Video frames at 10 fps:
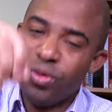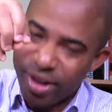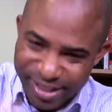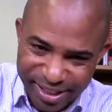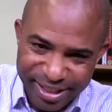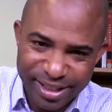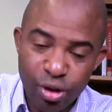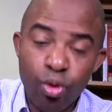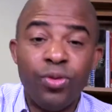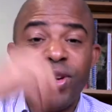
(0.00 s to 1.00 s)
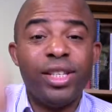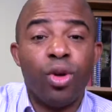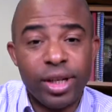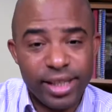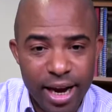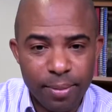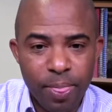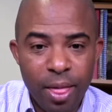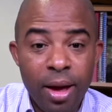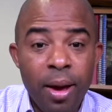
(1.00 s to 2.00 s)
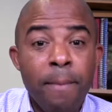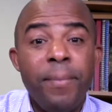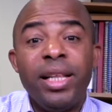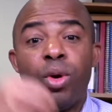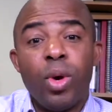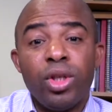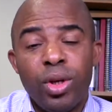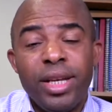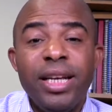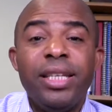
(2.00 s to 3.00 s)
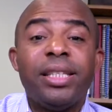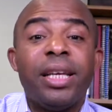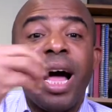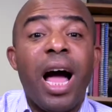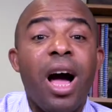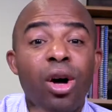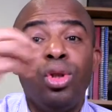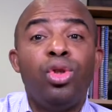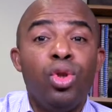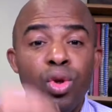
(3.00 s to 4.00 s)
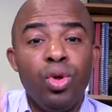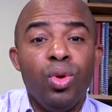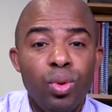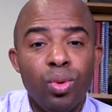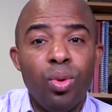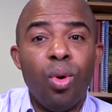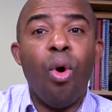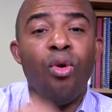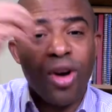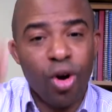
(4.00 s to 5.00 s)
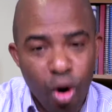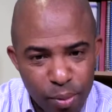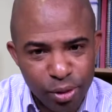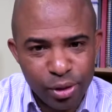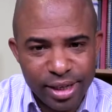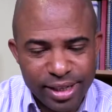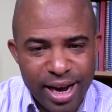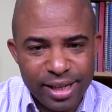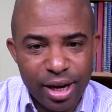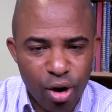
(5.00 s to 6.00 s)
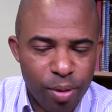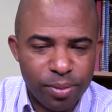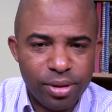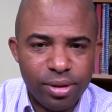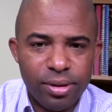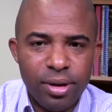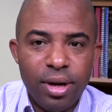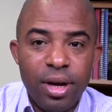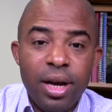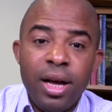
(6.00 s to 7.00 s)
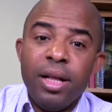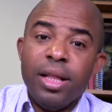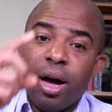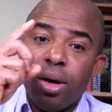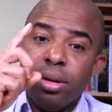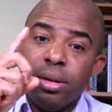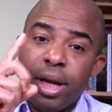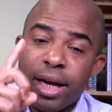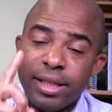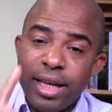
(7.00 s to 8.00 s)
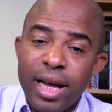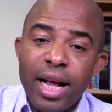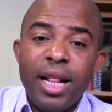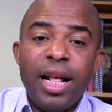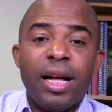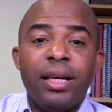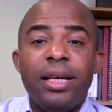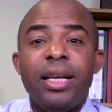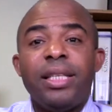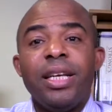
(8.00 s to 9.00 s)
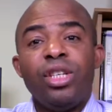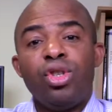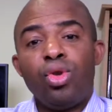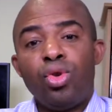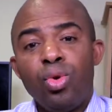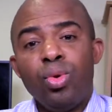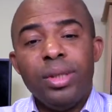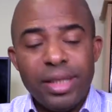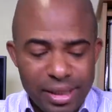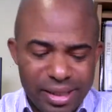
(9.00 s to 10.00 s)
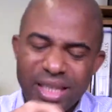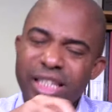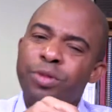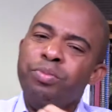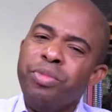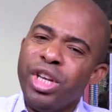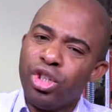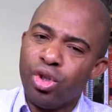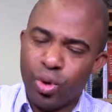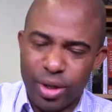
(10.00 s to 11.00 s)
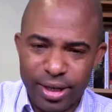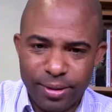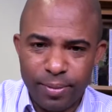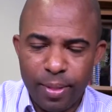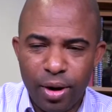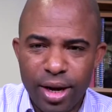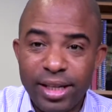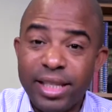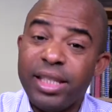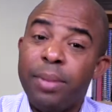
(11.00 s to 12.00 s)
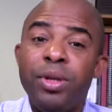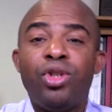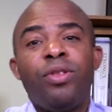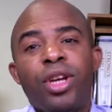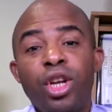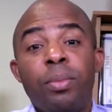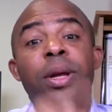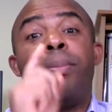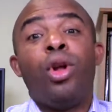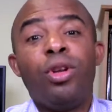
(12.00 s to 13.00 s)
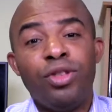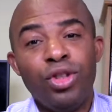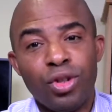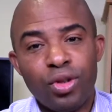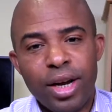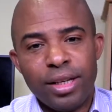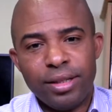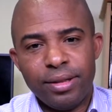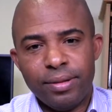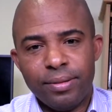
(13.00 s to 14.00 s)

face it. You face it all the time. But the question is, how do you overcome those attacks that comes? Now, like I said earlier, it is true. This this mystery, okay, this is the mystery of the kingdom, the blood of Jesus Christ.